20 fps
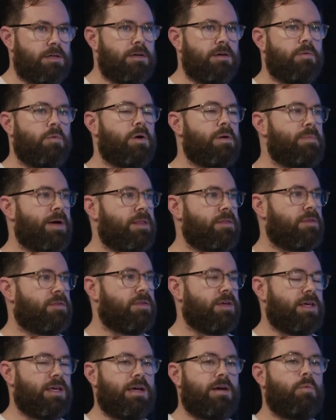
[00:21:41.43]
What about the
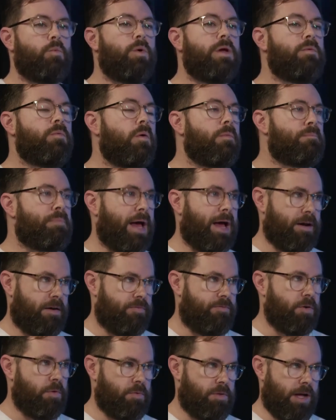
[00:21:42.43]
thinking? We will
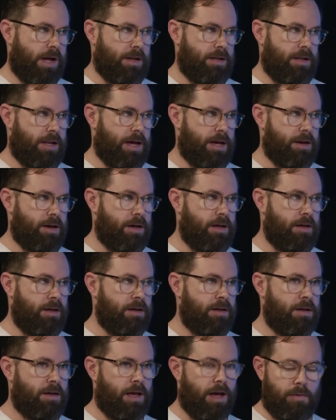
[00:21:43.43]
backfill that later
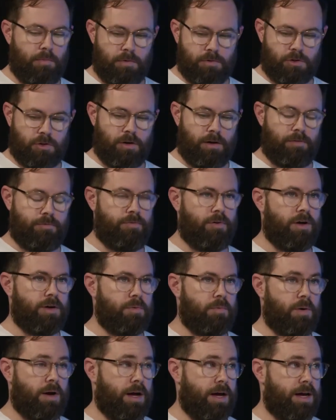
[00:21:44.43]
and we'll try and find a
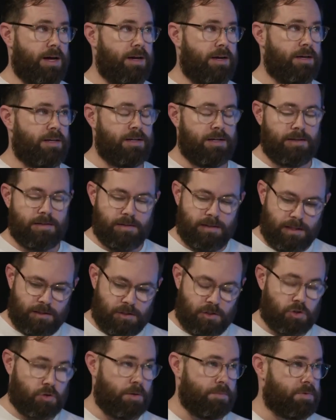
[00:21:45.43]
way that the
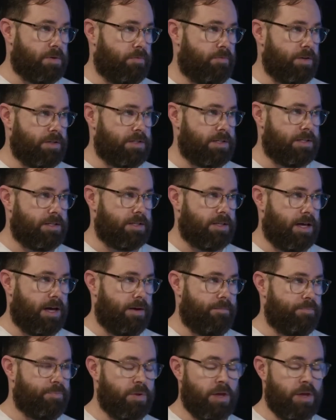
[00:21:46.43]
scripture fits into that.